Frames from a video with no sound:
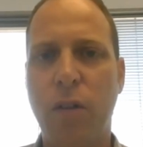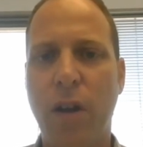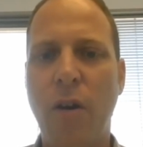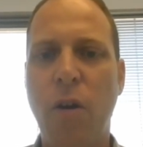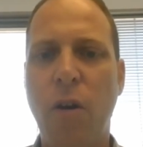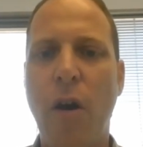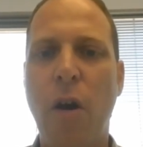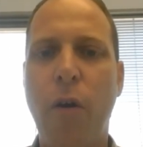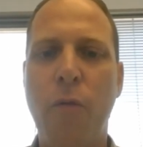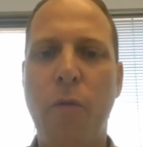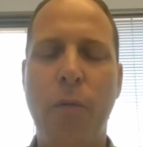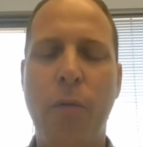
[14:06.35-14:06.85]
I
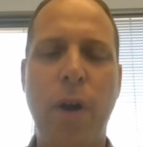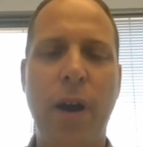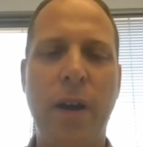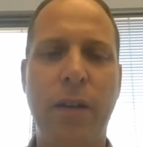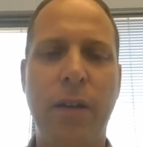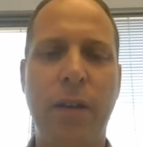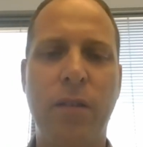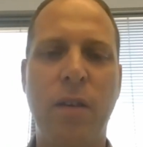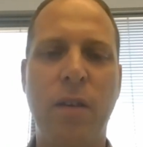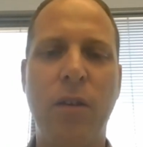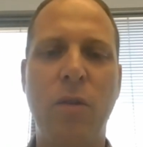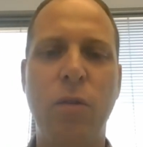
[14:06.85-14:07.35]
know how to
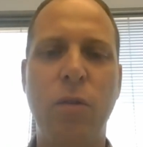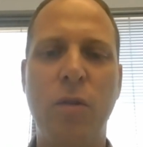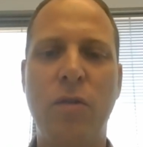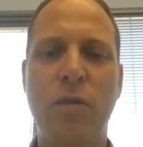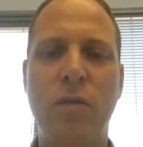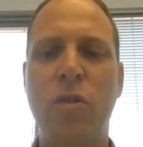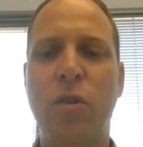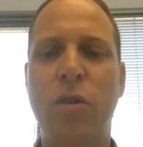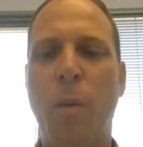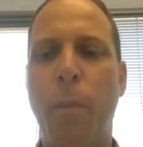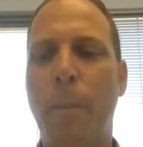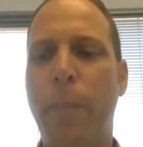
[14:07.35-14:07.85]
write a
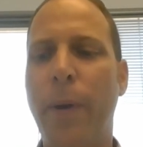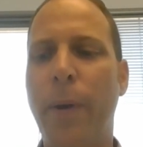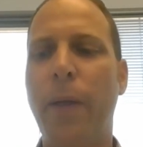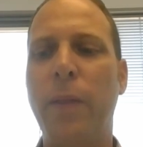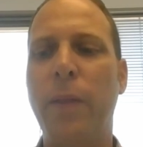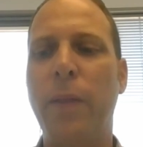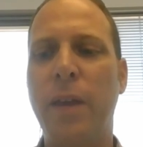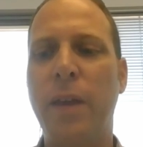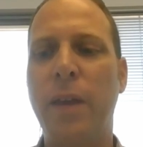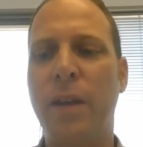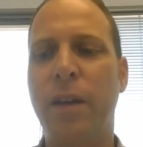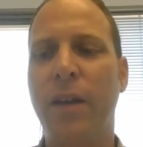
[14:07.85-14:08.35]
good,
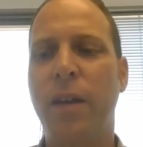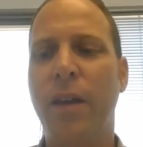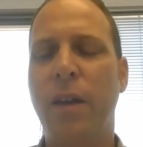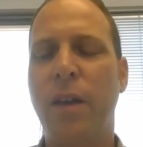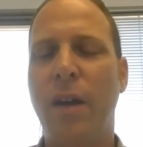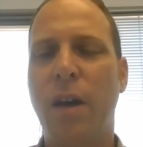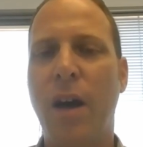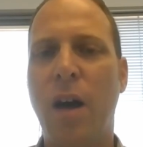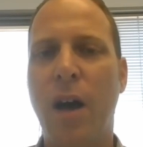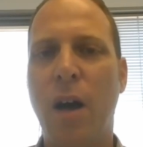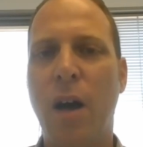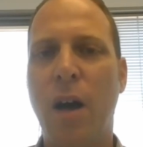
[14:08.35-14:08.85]
compelling
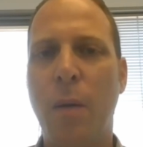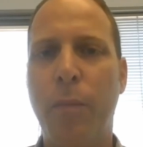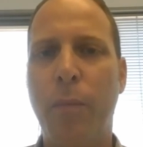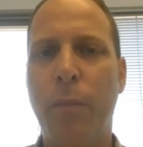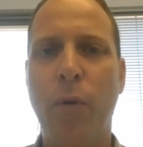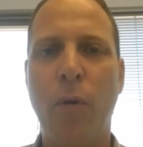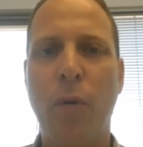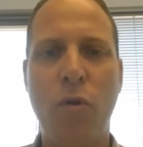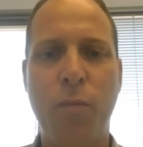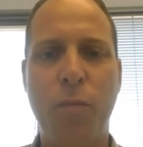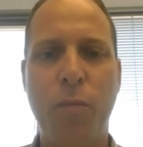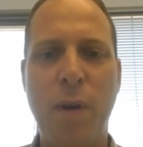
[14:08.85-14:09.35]

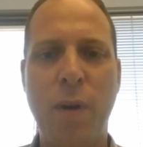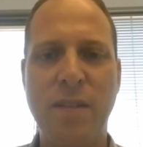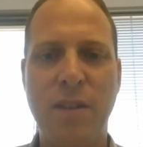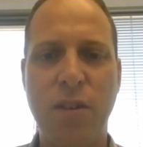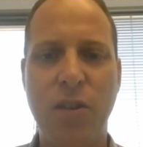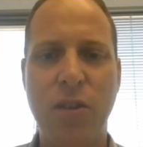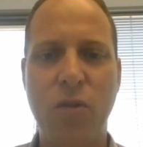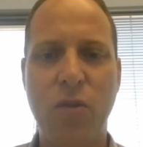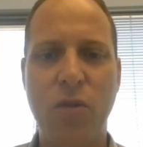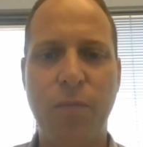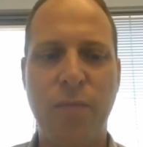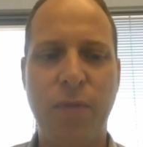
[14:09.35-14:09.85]
approach
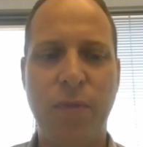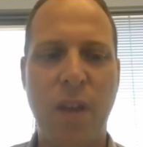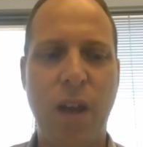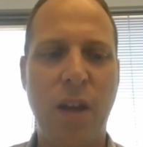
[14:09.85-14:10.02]
message.